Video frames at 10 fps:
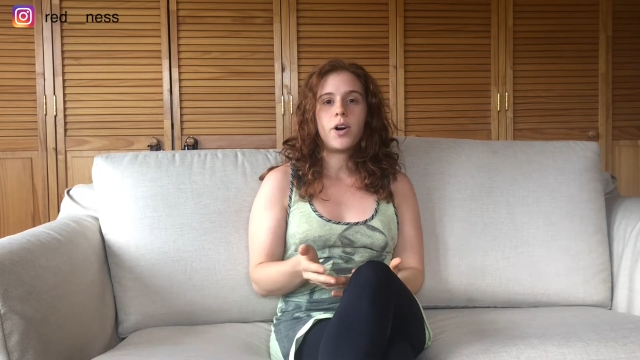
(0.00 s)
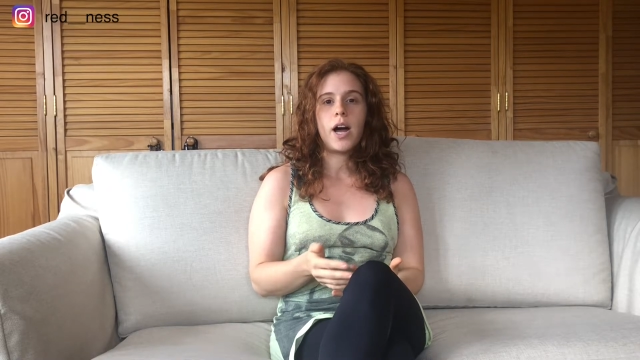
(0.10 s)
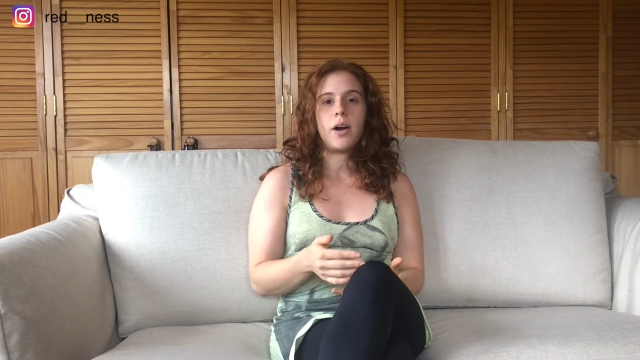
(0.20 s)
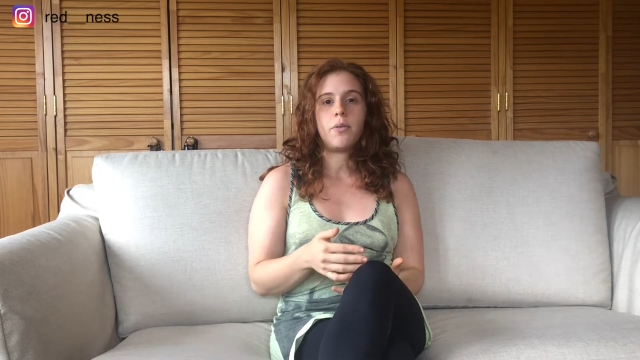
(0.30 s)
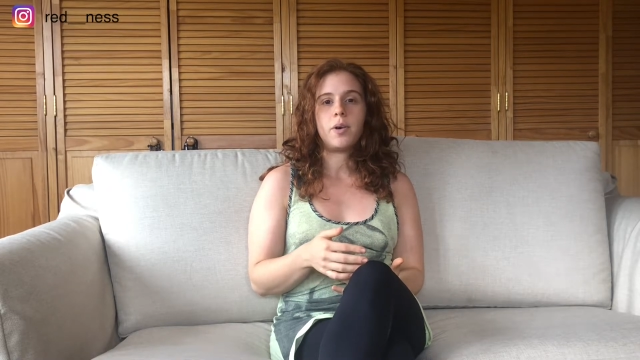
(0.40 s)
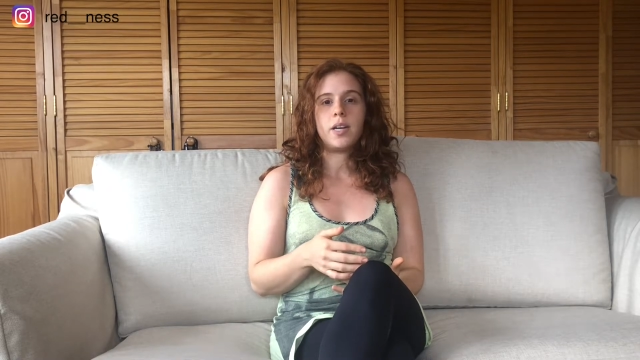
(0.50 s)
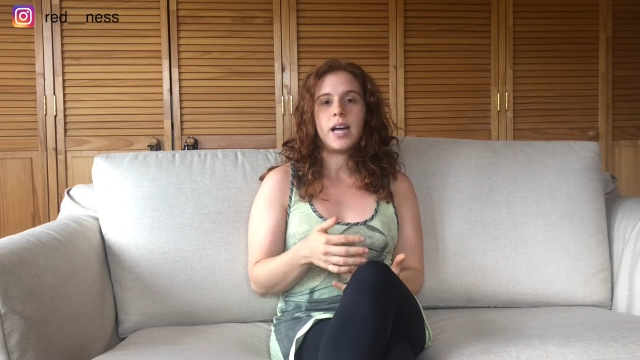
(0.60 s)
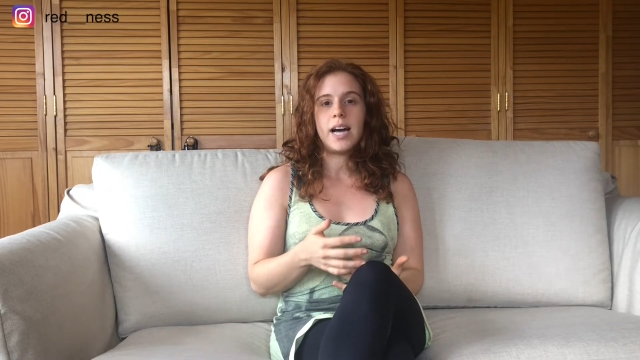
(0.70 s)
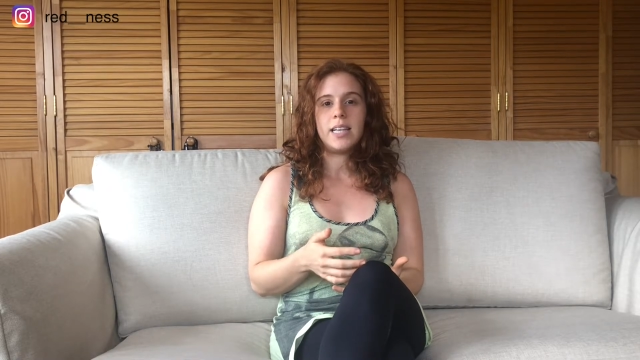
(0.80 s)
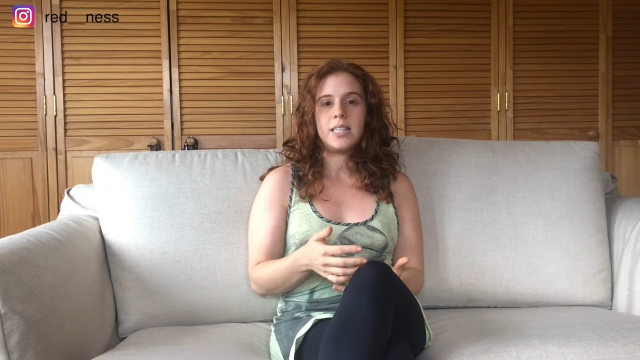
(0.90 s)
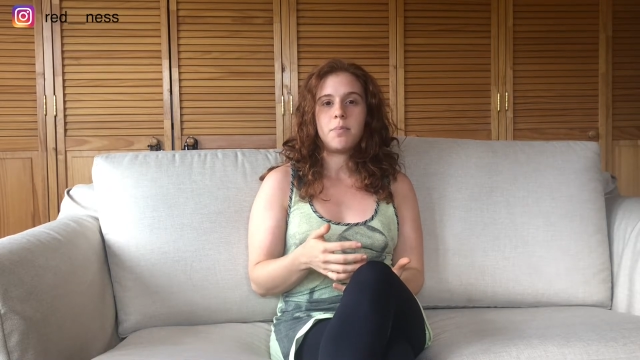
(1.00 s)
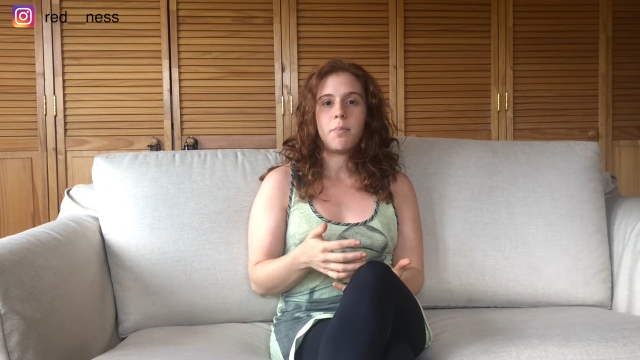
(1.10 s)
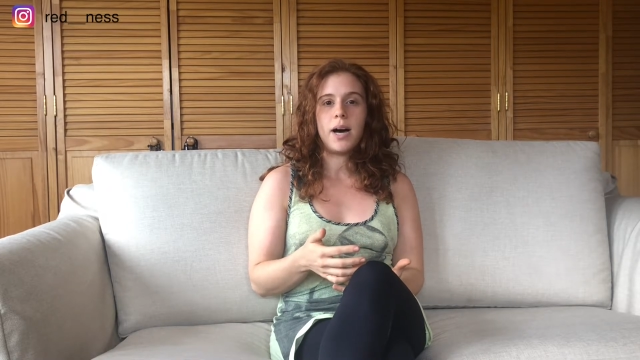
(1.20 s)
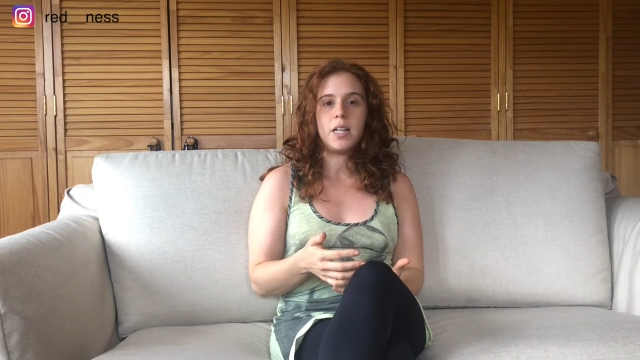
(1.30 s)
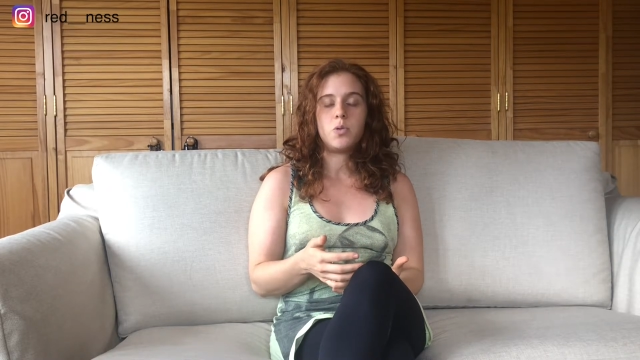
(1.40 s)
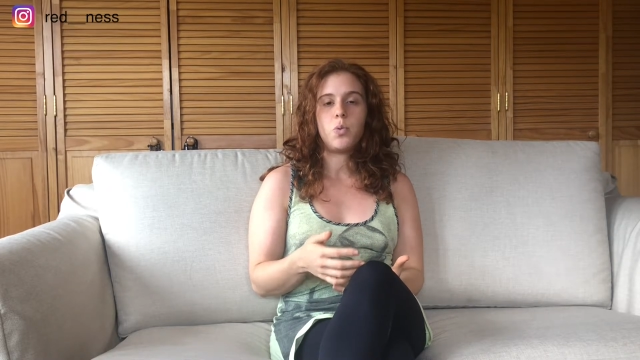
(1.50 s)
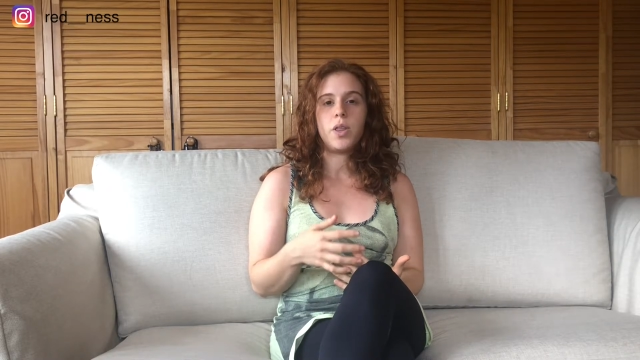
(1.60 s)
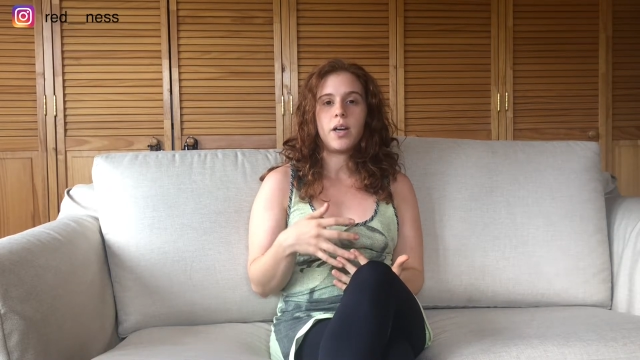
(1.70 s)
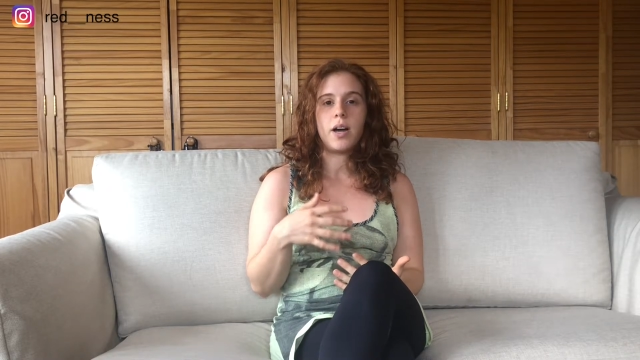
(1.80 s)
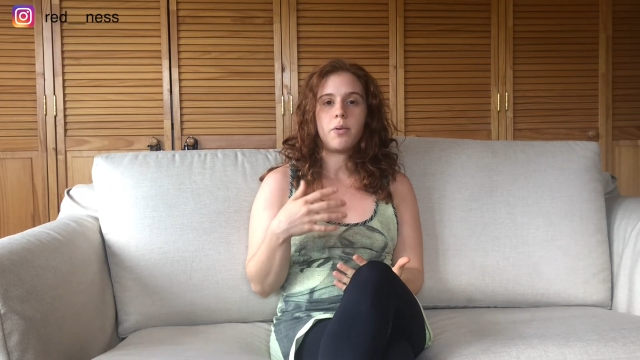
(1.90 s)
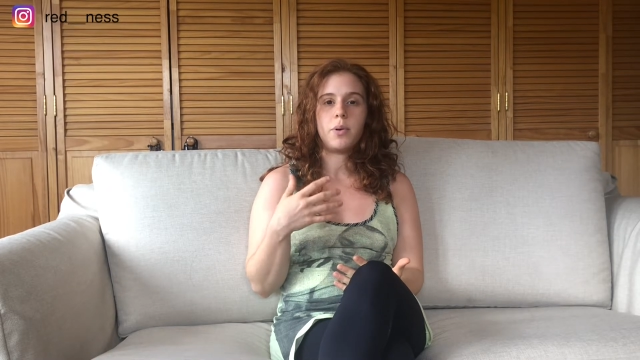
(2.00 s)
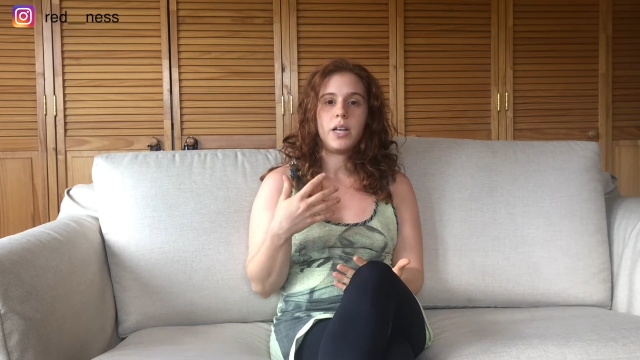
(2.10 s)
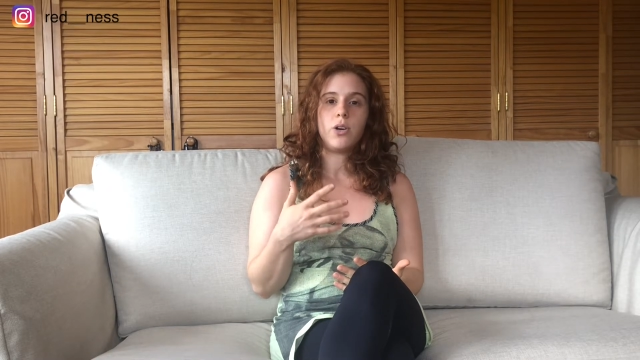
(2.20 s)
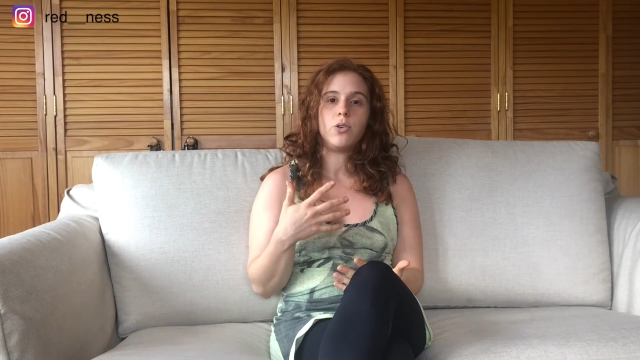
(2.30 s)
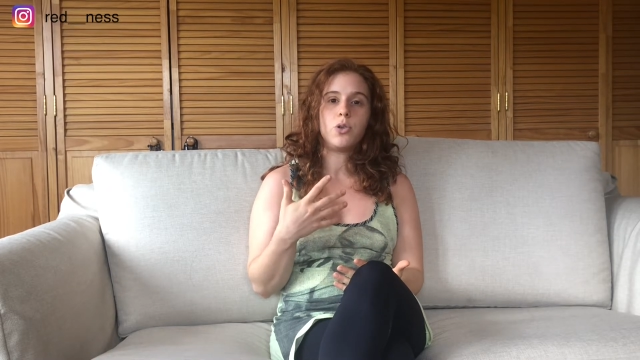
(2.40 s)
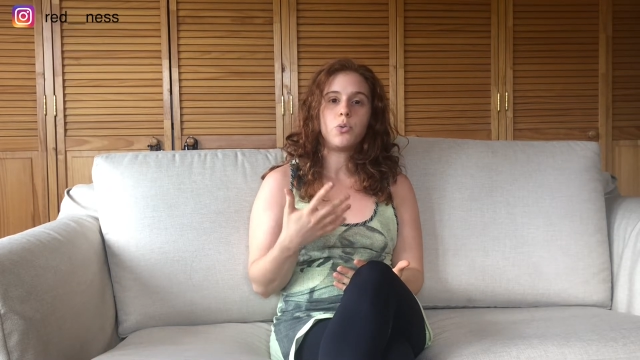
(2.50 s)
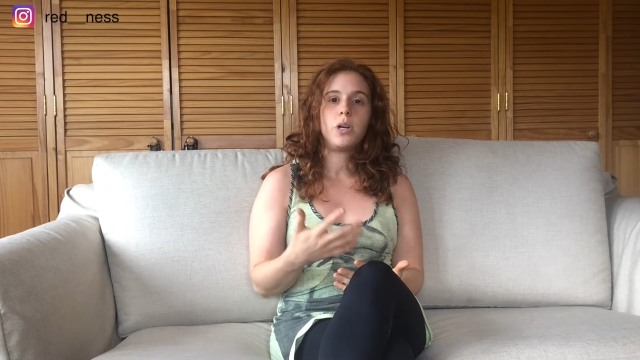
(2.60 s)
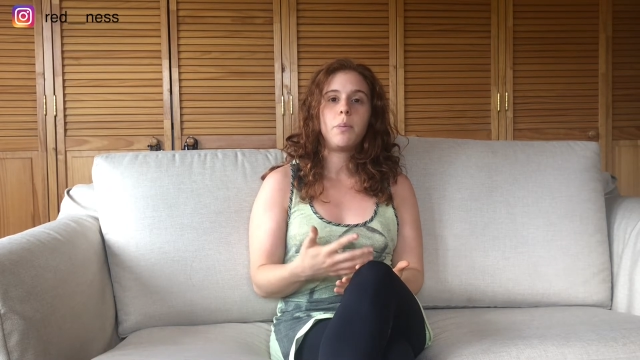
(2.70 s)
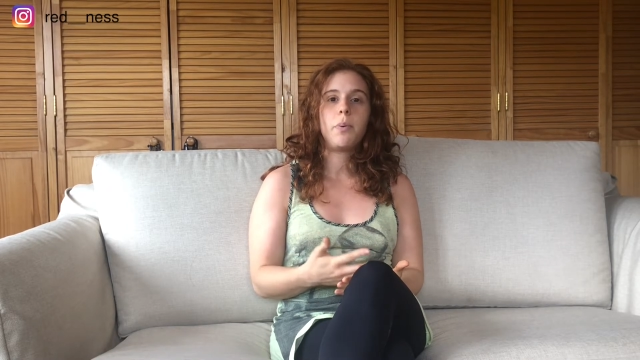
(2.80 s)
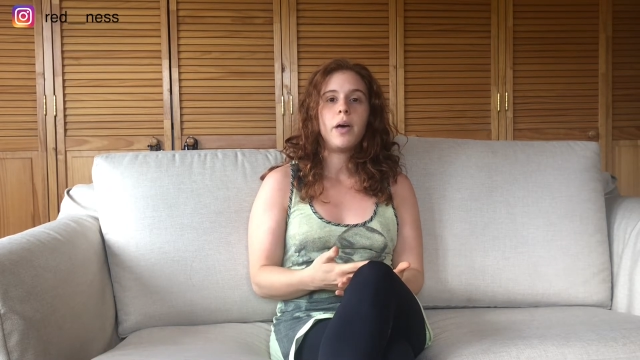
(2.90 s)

a nice mat with a really good grip